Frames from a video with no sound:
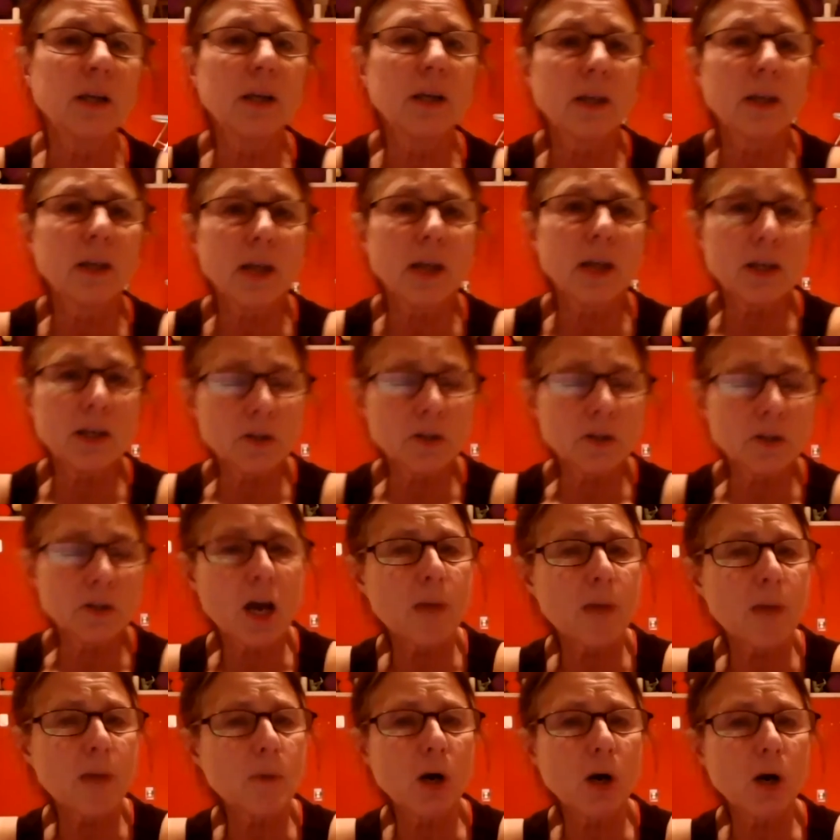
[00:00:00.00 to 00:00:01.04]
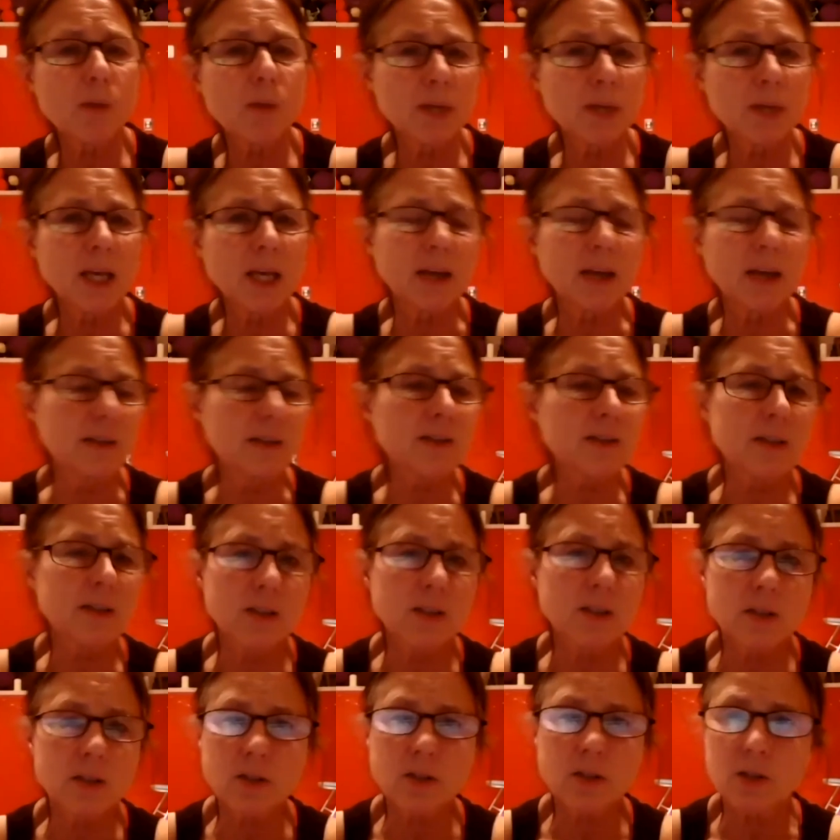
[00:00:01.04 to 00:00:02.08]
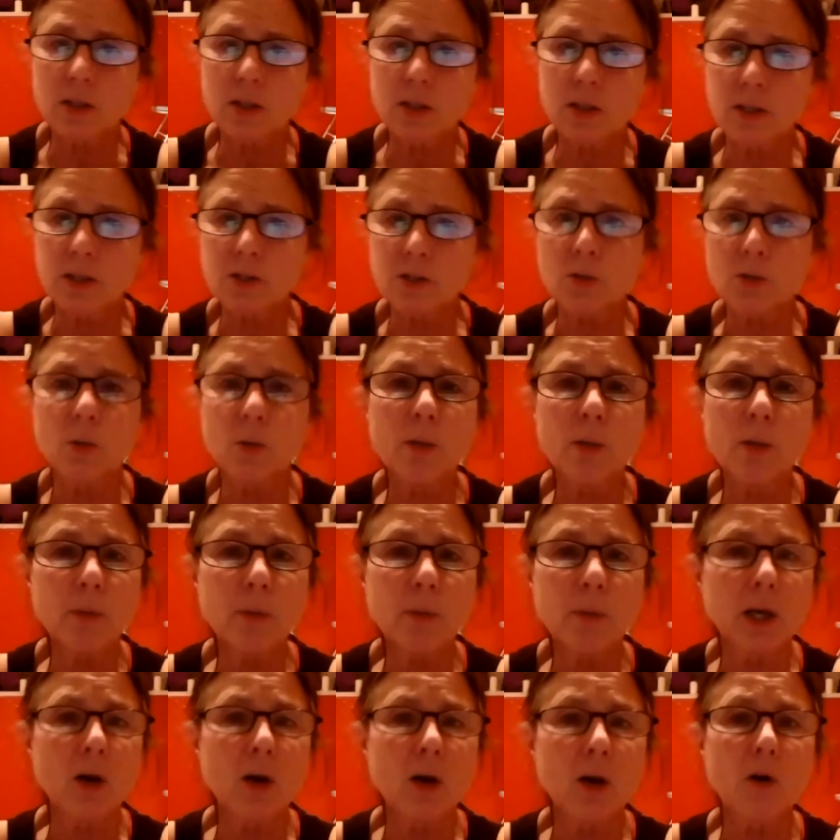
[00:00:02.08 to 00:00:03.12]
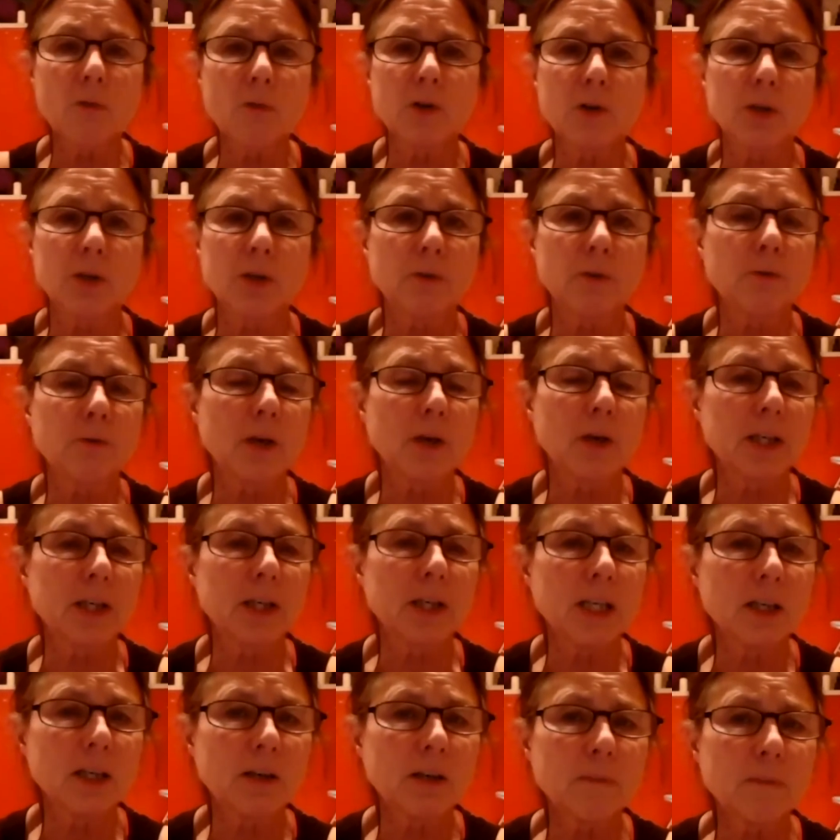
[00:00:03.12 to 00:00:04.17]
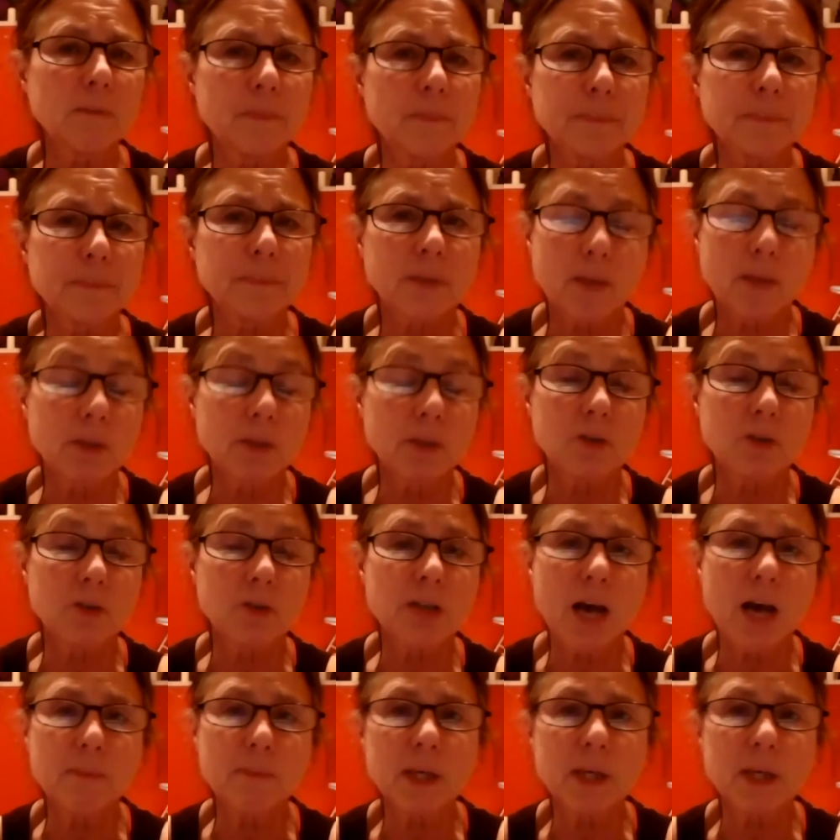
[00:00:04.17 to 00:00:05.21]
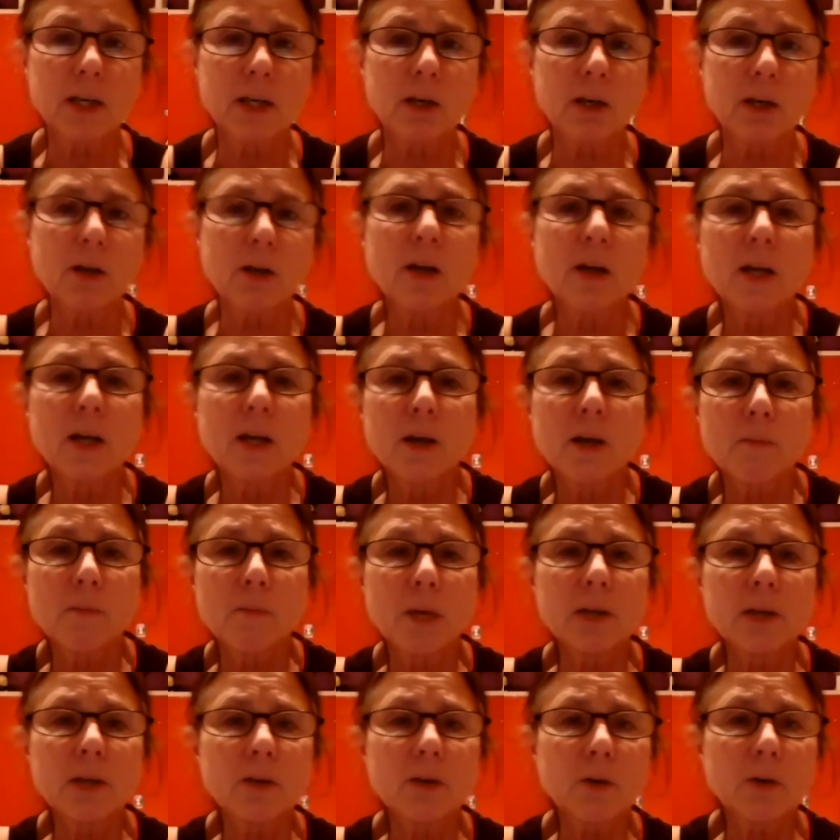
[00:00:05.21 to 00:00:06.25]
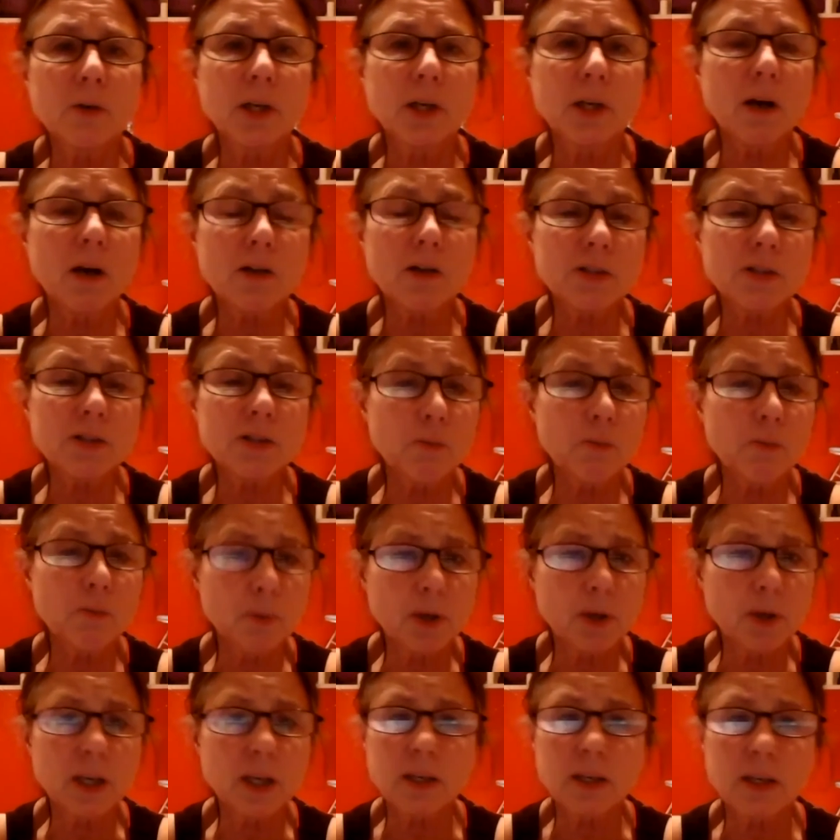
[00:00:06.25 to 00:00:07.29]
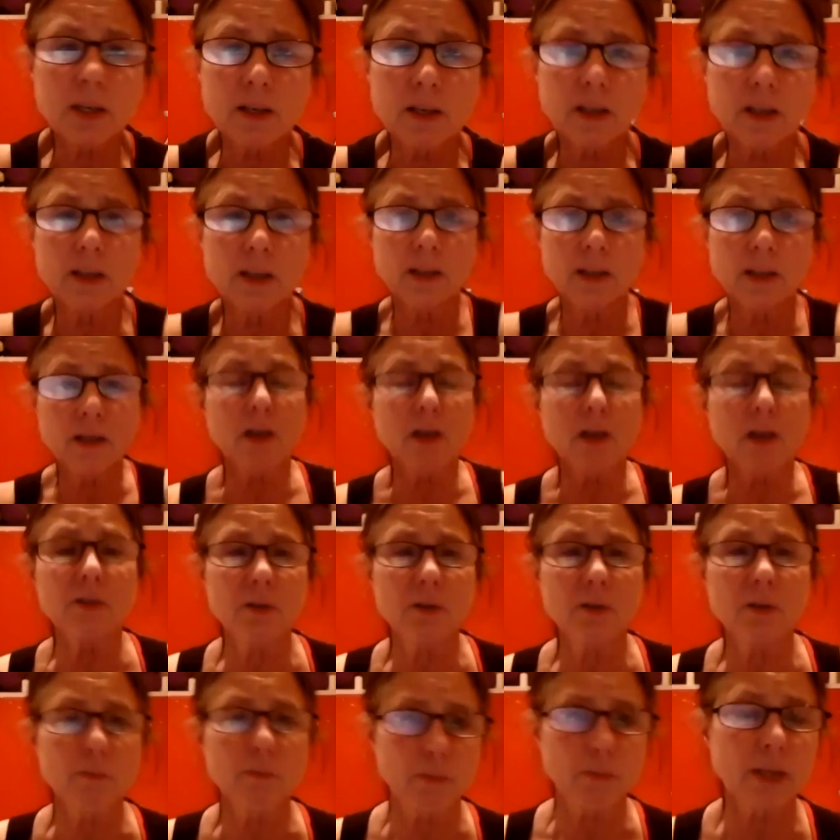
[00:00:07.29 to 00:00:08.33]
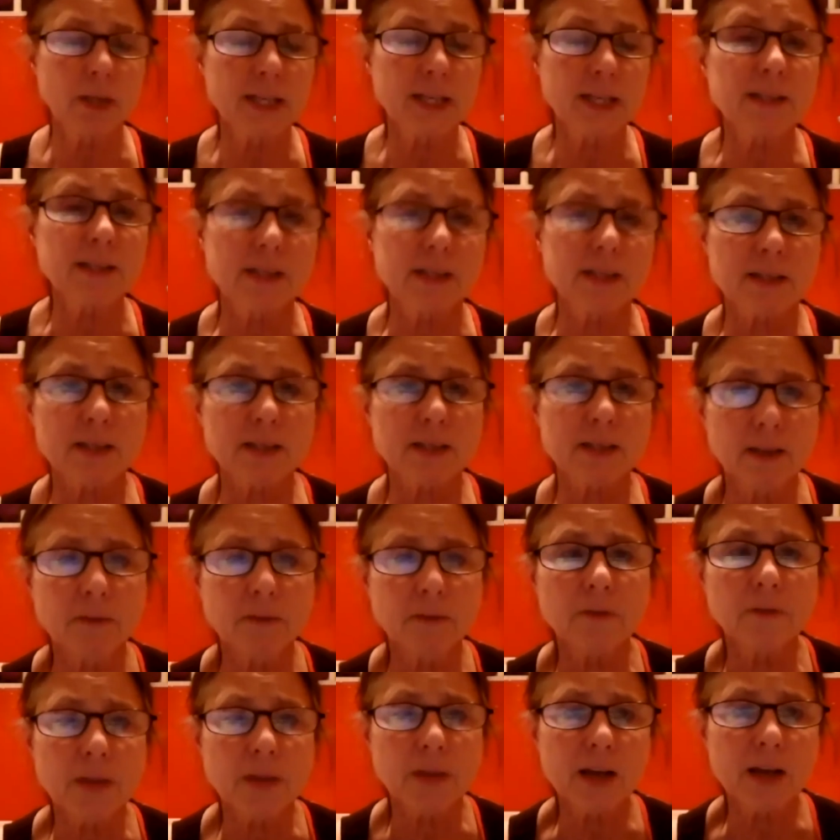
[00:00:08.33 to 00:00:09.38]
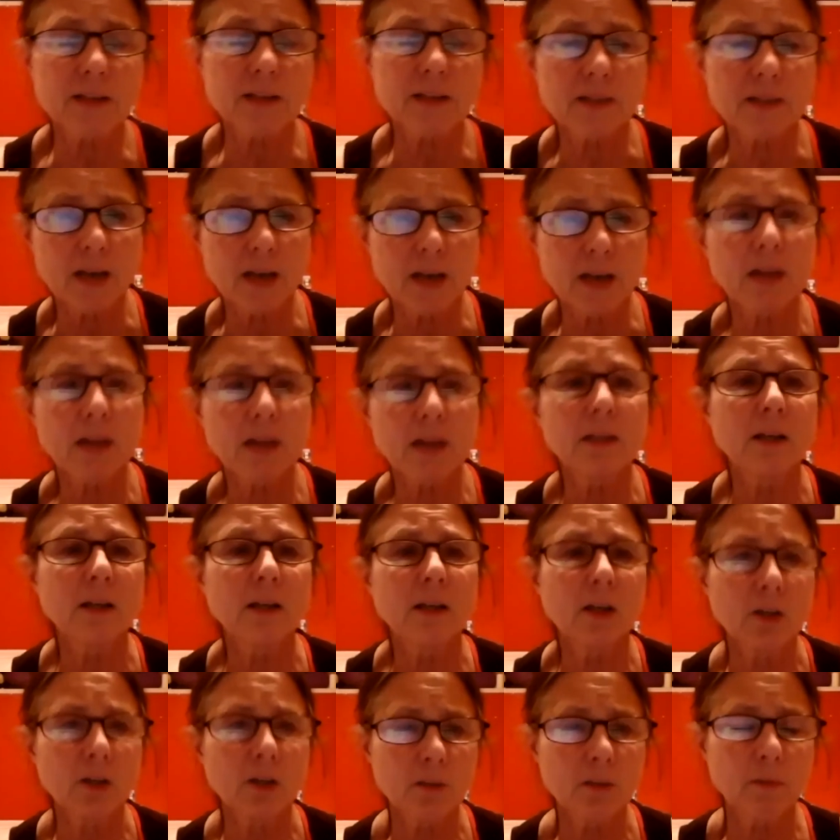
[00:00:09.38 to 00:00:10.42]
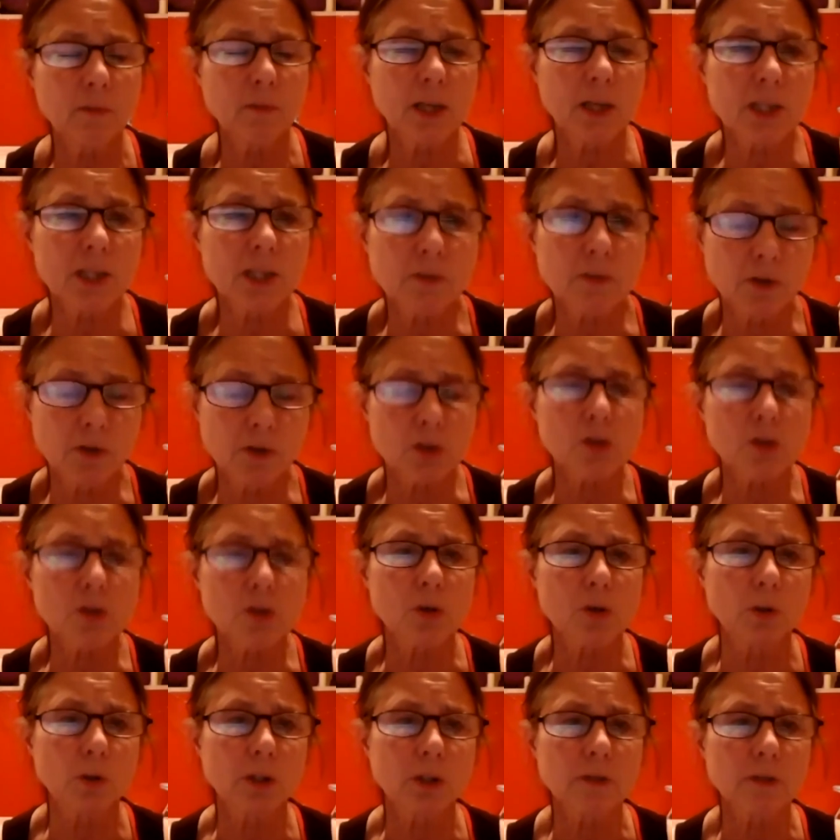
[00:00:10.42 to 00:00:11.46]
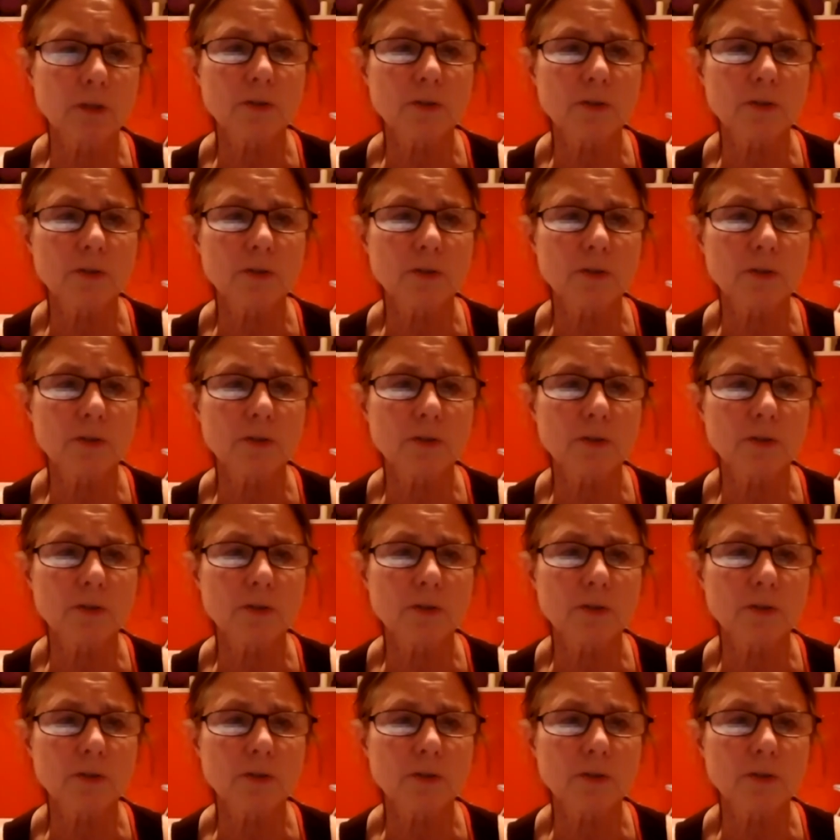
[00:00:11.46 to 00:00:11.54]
And your top arm again is sweeping over your your top ear, but you can also put it in other places if that's not a good place for your shoulder.